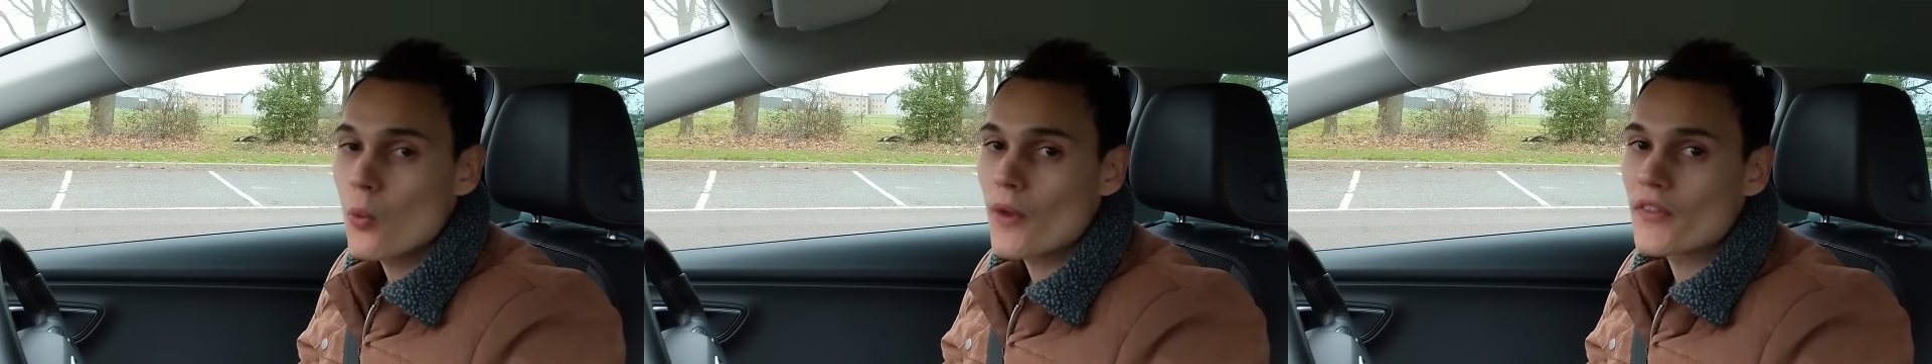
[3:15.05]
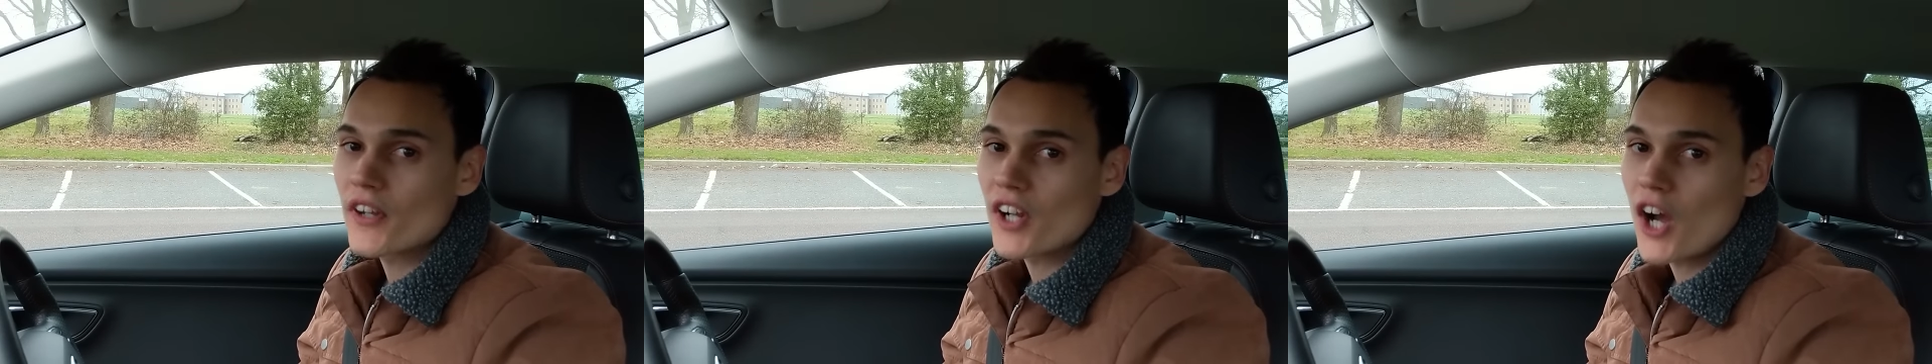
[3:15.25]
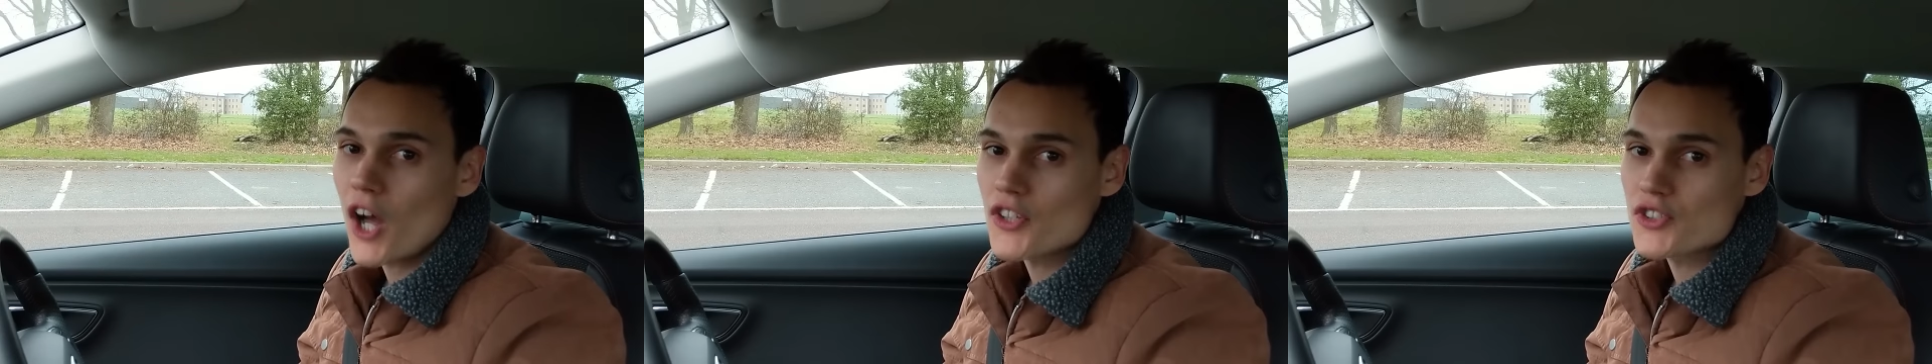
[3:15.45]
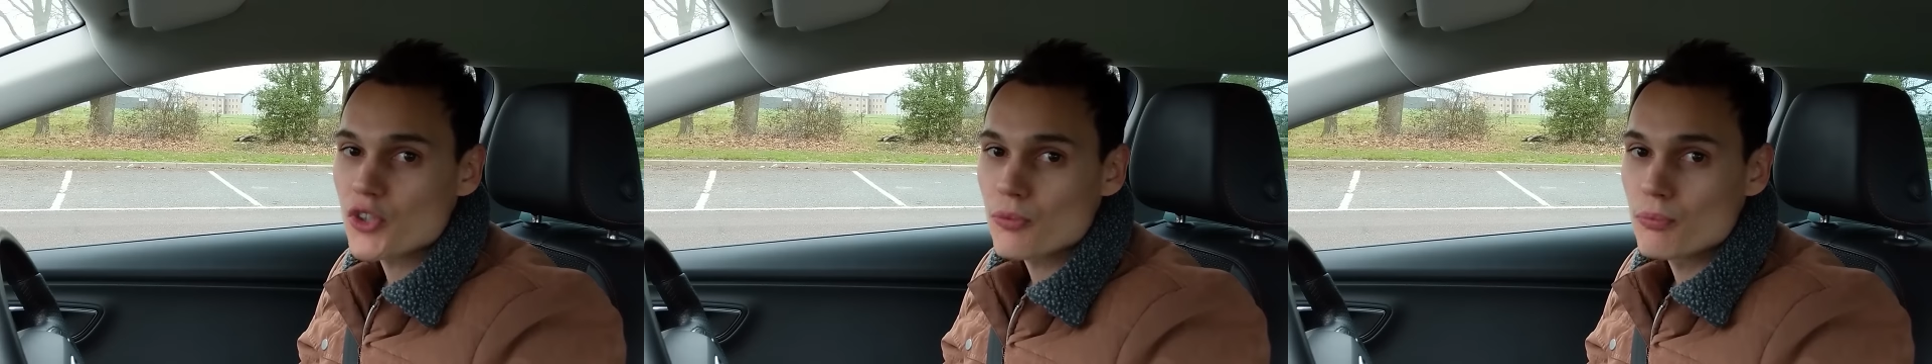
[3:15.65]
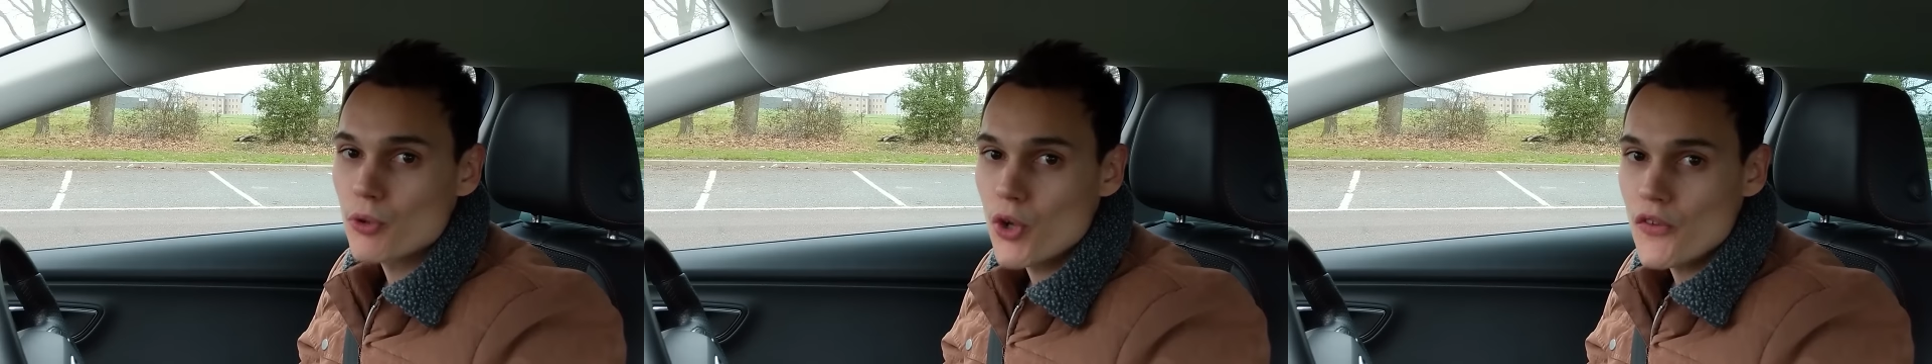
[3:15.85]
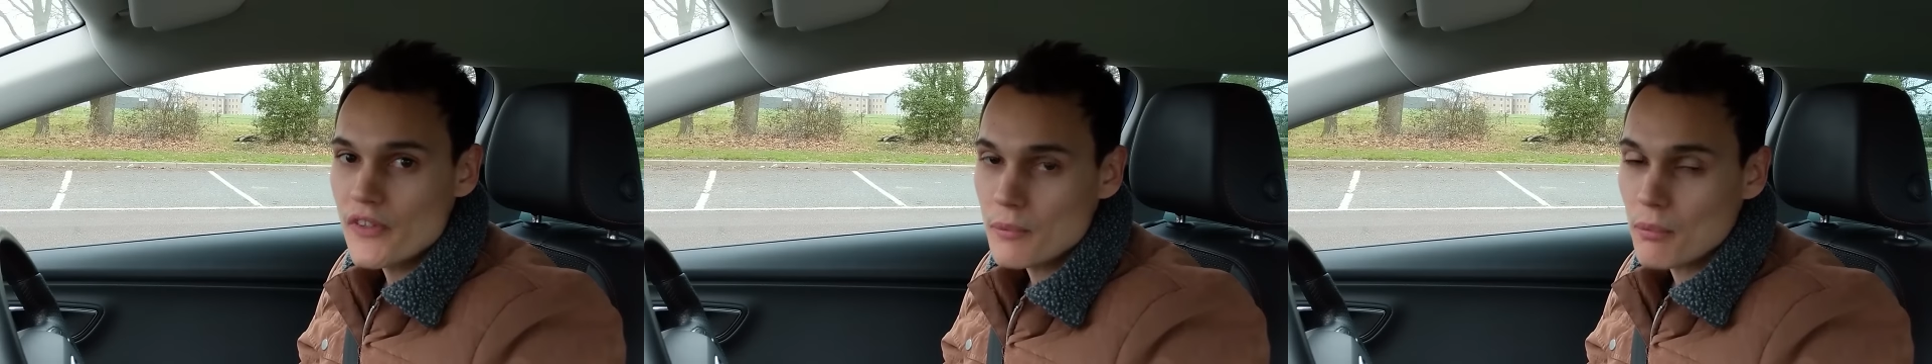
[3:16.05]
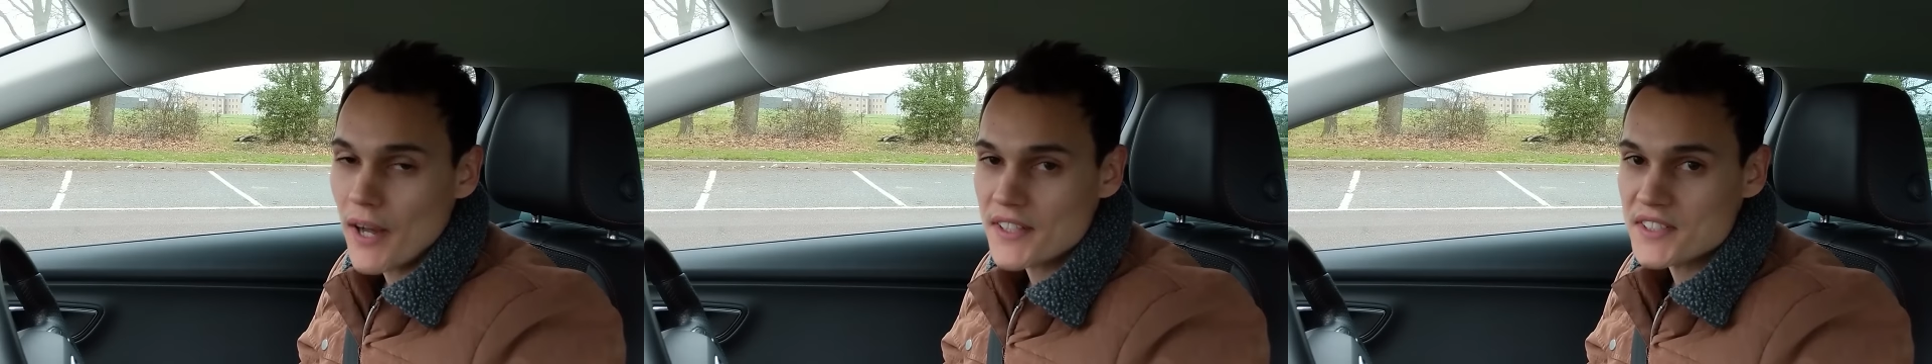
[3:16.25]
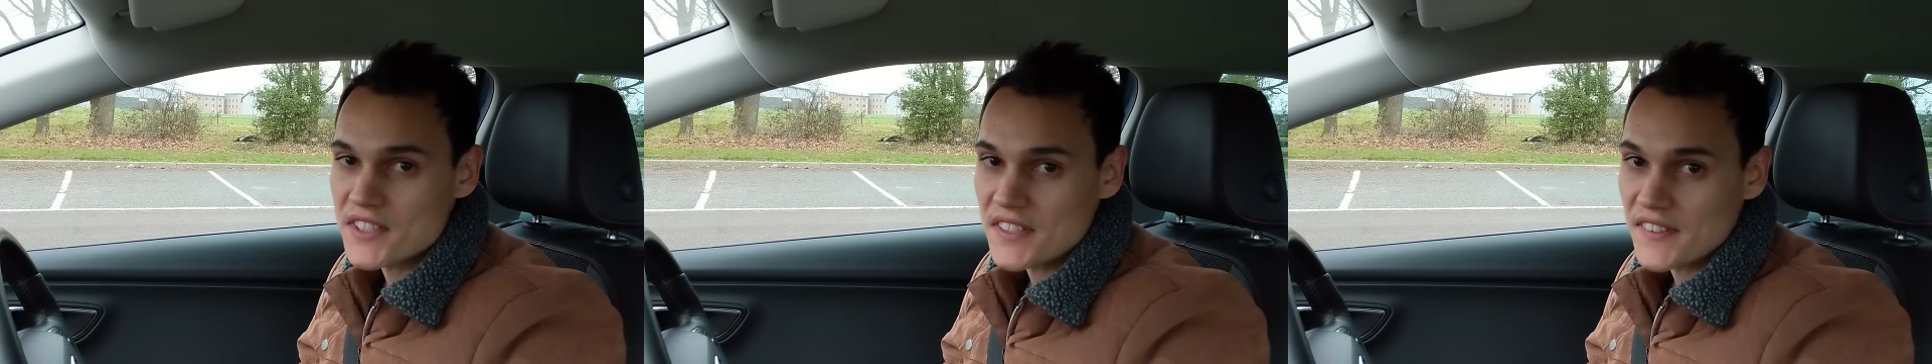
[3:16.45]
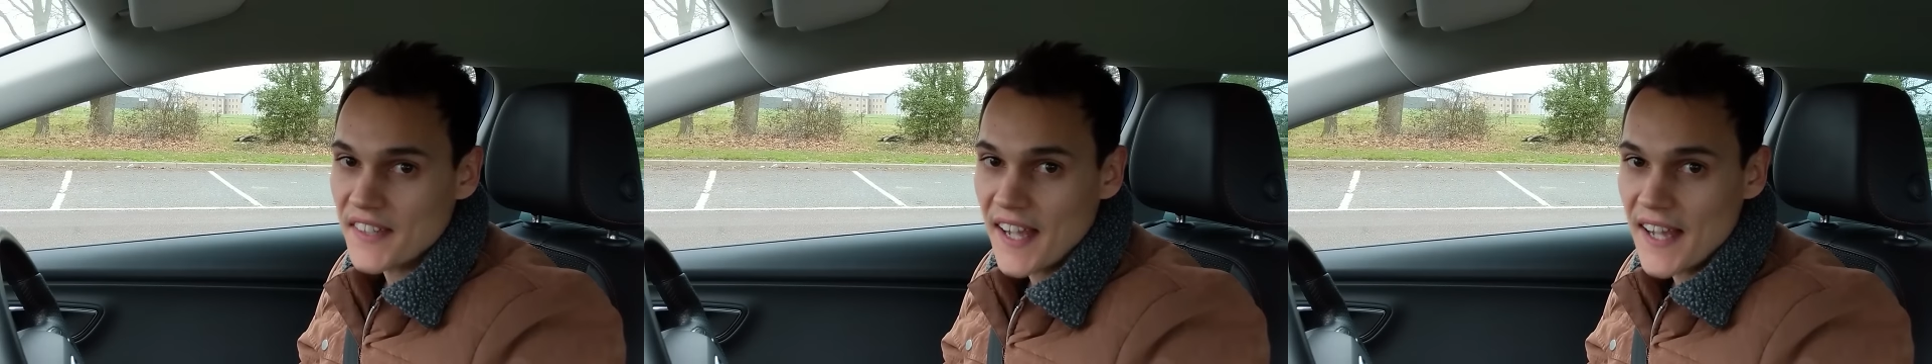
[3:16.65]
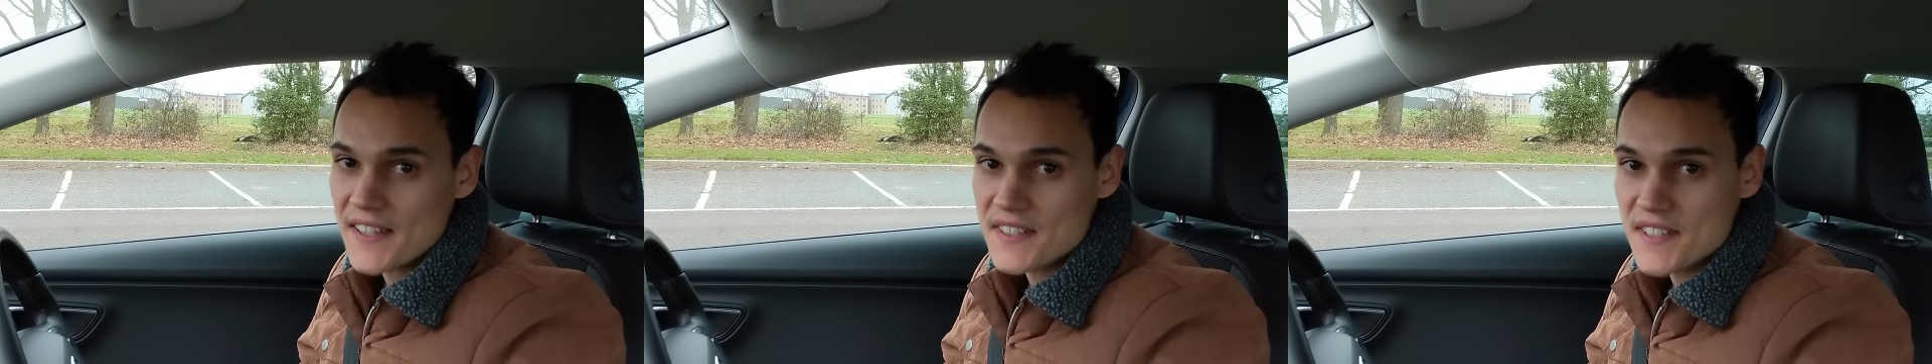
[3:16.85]
when the car's not moving practicing the
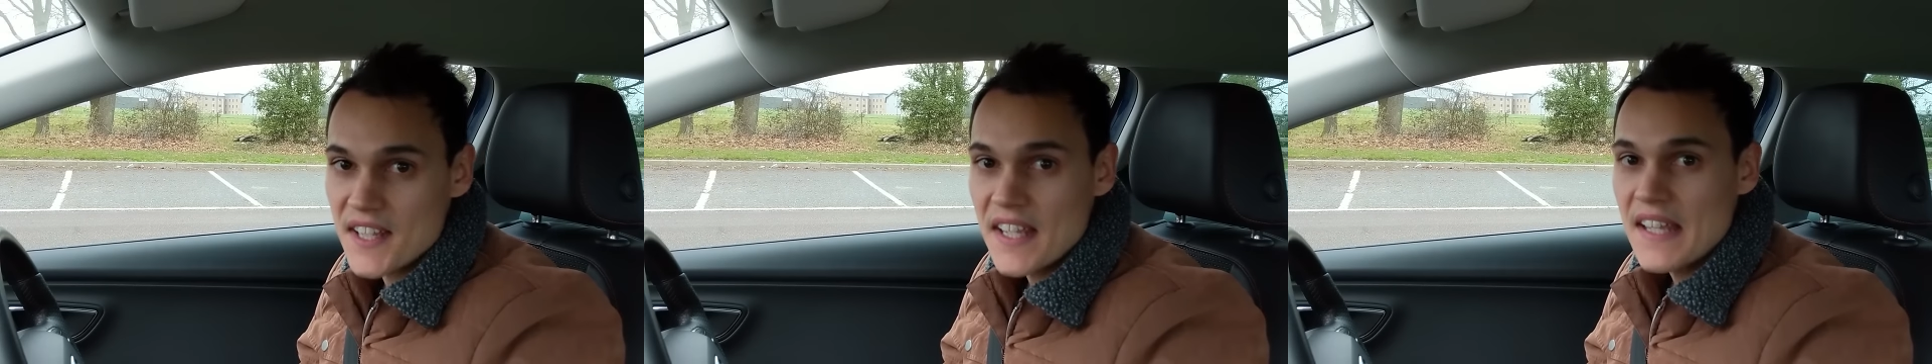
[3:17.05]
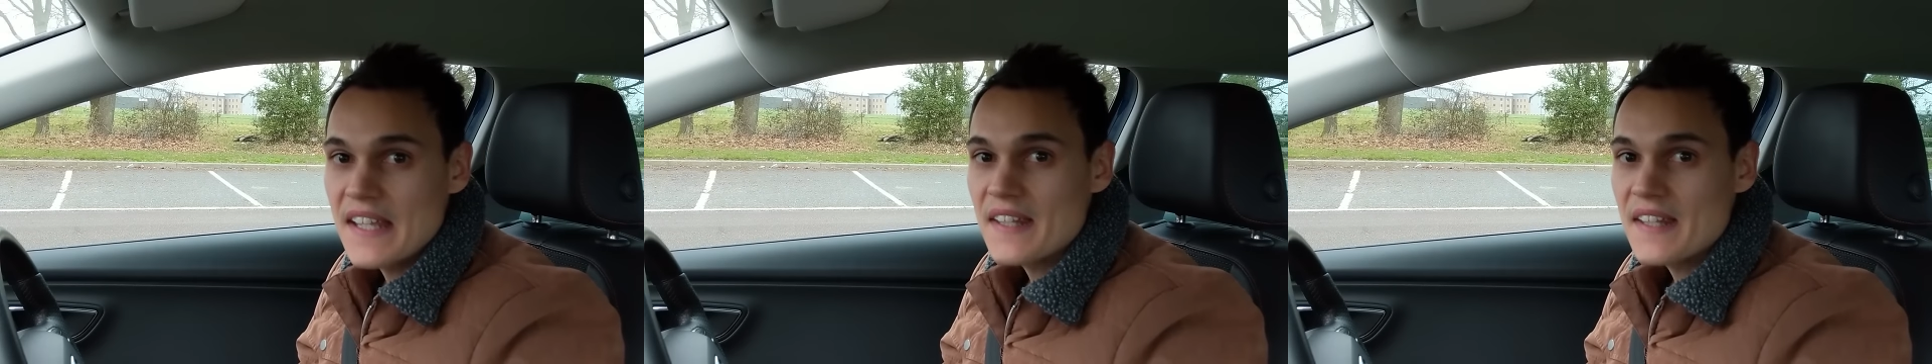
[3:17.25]
gas,